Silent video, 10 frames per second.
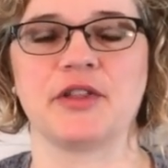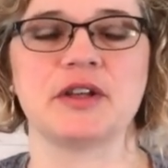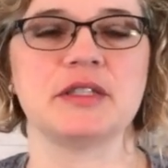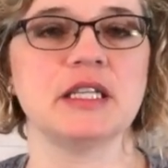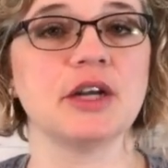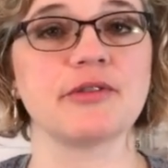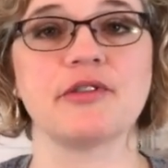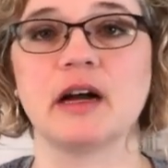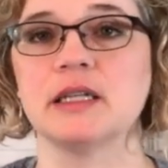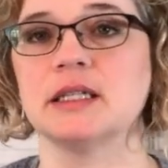They'll see your
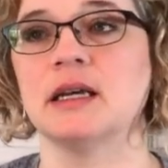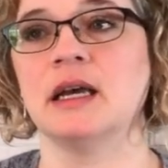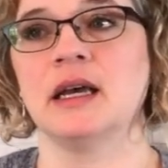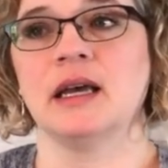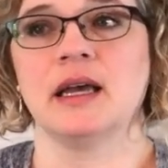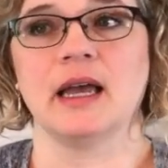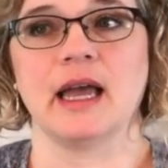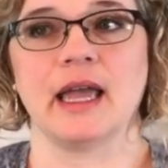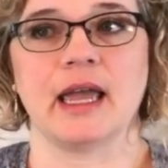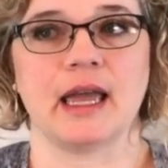font
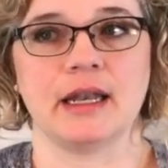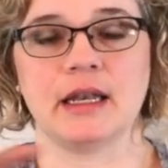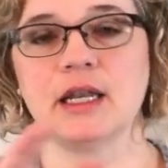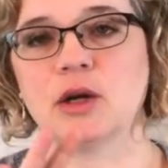and